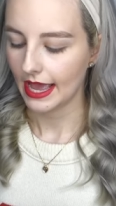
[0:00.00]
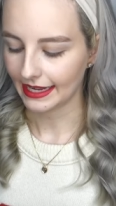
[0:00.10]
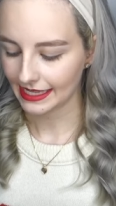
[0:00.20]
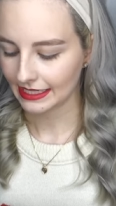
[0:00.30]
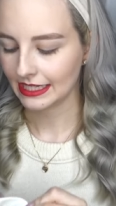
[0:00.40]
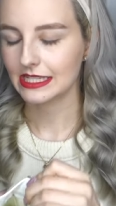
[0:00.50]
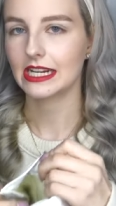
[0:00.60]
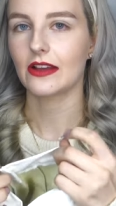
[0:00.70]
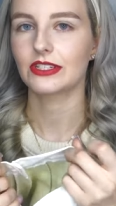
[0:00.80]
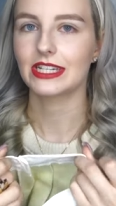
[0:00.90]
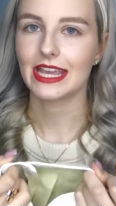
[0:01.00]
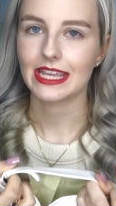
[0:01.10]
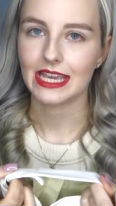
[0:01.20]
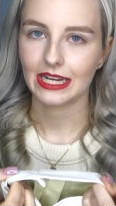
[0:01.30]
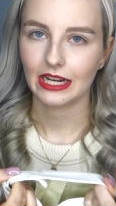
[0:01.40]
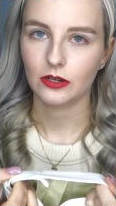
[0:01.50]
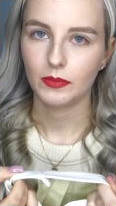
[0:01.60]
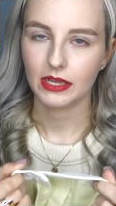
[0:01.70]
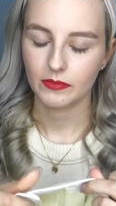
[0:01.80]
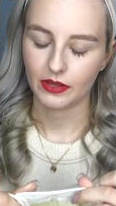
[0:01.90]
Again, I did have to take it in a little bit,